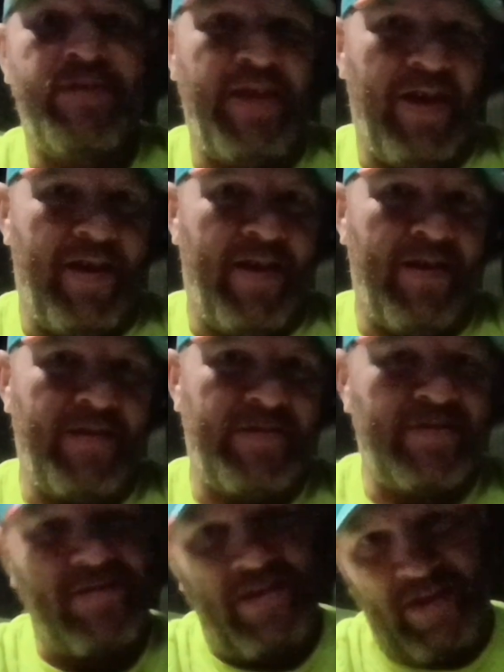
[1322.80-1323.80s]

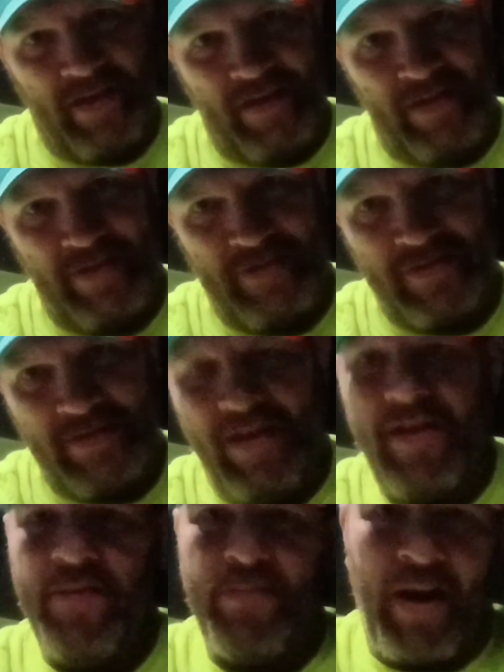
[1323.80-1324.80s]
Yes, it is.
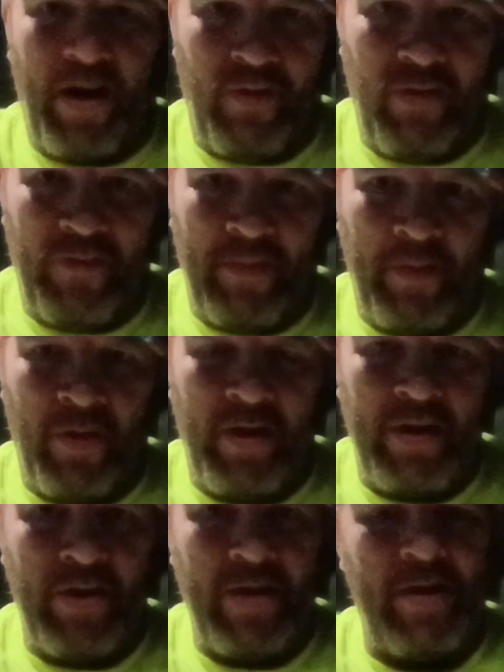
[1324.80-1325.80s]
But I don't know if I'm
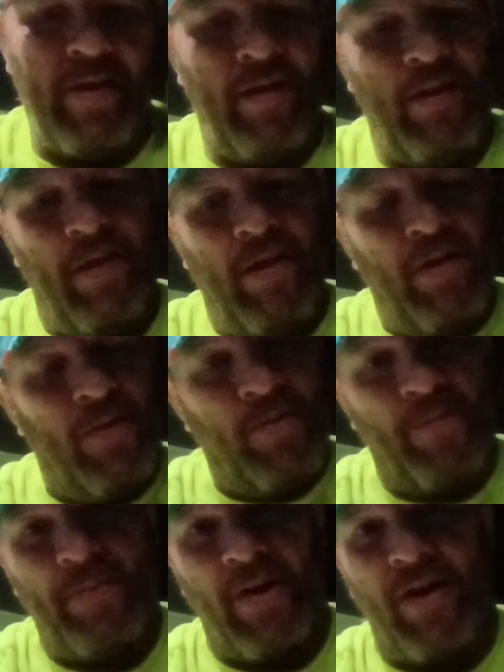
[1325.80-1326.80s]
going to do it.
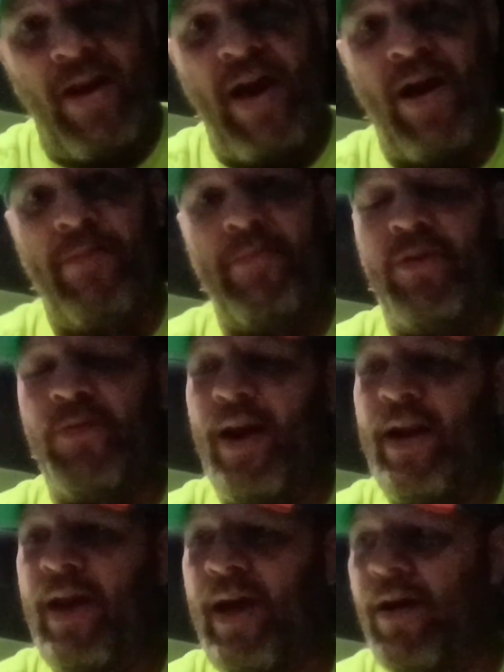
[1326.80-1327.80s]
We'll figure it out. But
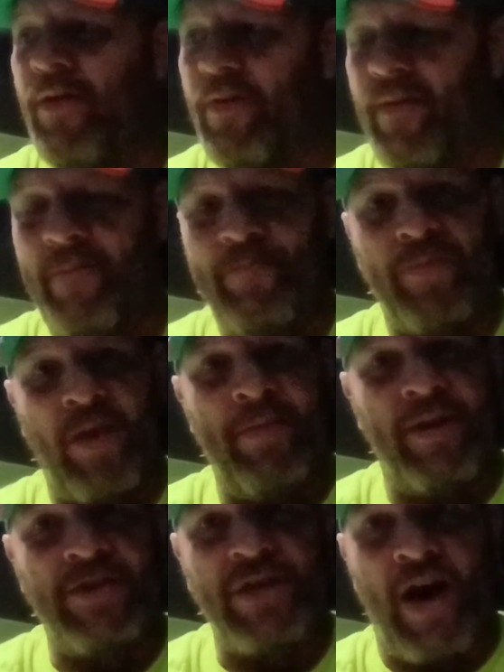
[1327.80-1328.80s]
right now, I'm
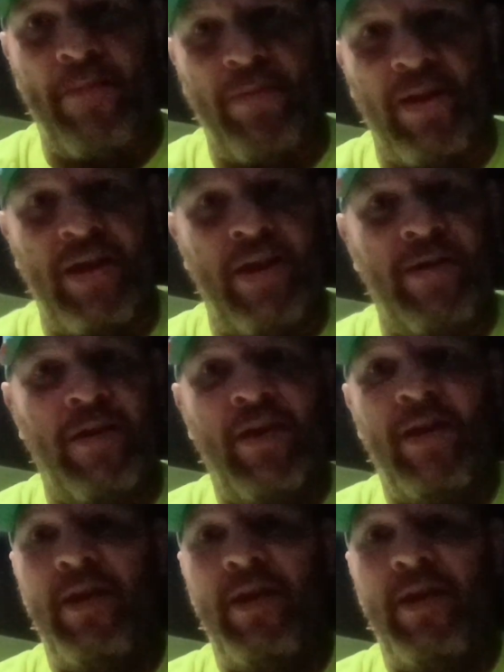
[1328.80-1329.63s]
in Joplin.